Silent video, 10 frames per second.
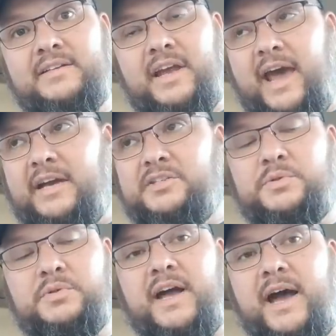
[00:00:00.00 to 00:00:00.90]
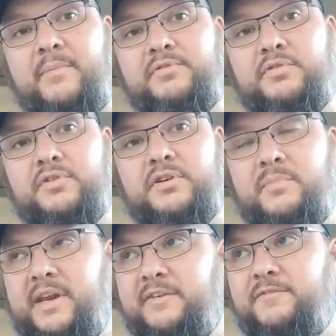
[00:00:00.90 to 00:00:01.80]
to actual cops who are
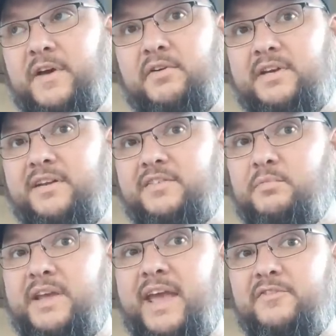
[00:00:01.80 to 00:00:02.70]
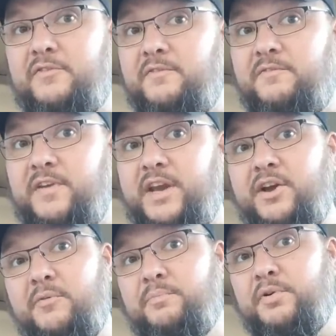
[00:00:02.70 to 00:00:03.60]
committing felonies that we have
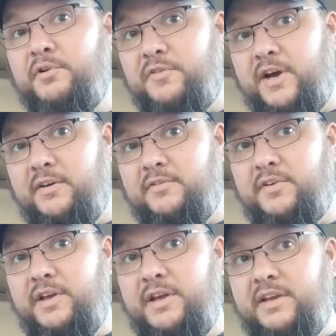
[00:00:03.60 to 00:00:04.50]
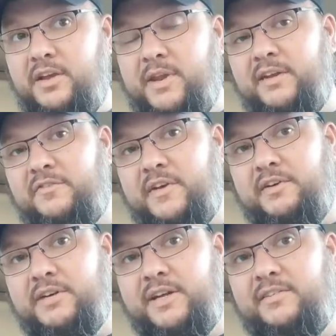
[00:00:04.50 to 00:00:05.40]
video proof of committing
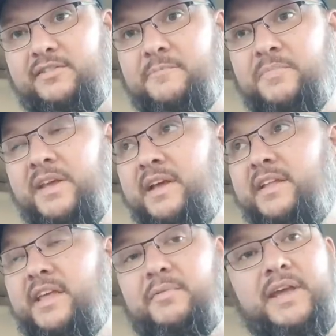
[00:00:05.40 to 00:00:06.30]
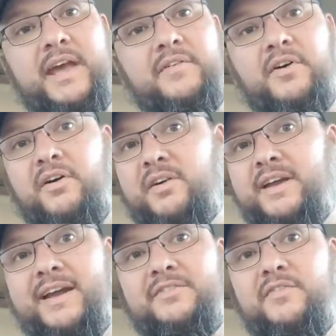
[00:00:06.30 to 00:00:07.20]
felonies that we have all
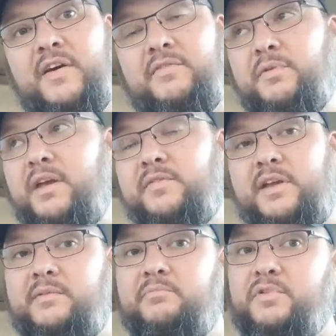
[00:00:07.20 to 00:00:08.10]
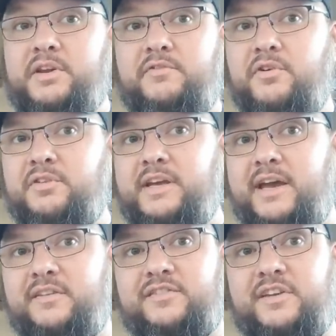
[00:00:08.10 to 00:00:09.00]
kinds of evidence. We have, and you have only
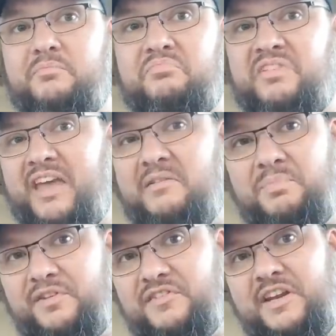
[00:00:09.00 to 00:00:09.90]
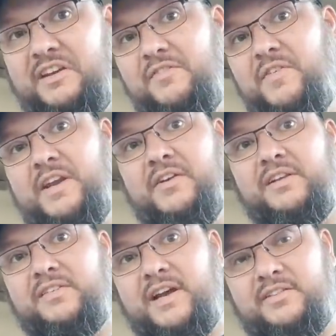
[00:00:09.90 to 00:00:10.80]
guys seen 10% of the video
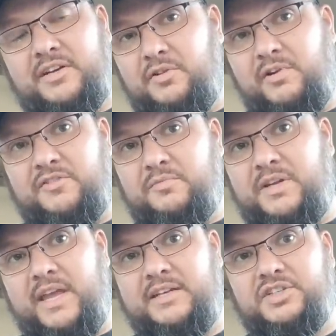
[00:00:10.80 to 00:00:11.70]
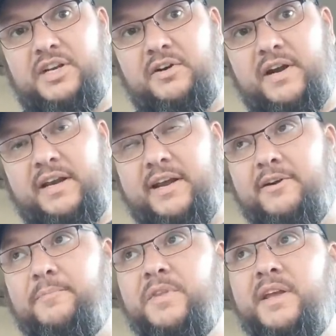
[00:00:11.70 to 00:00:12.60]
that's out there. The rest we can't share right
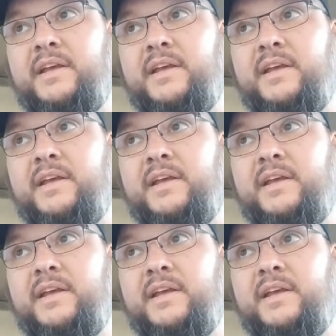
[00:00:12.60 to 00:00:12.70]
now